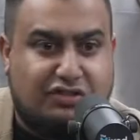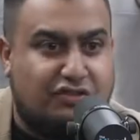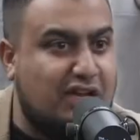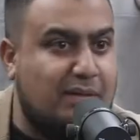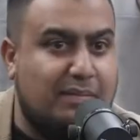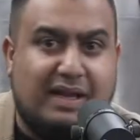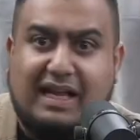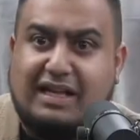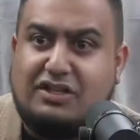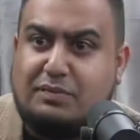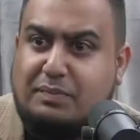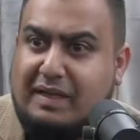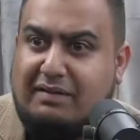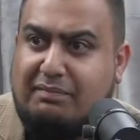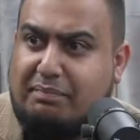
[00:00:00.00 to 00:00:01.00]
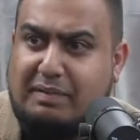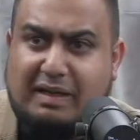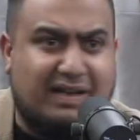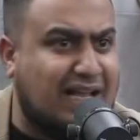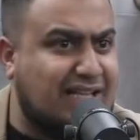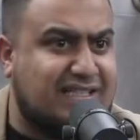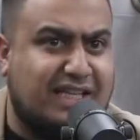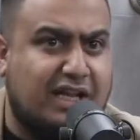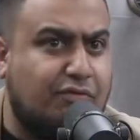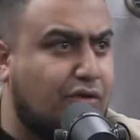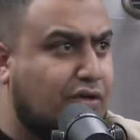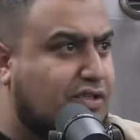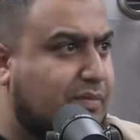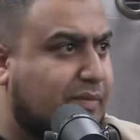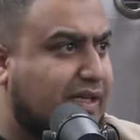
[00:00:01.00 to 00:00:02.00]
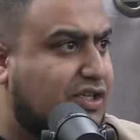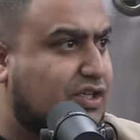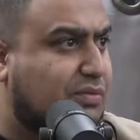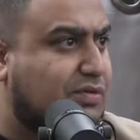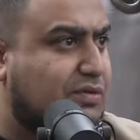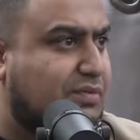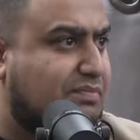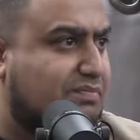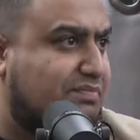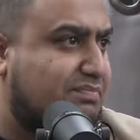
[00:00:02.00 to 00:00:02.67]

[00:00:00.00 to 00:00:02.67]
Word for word: screaming and just being nasty and rude to me. She was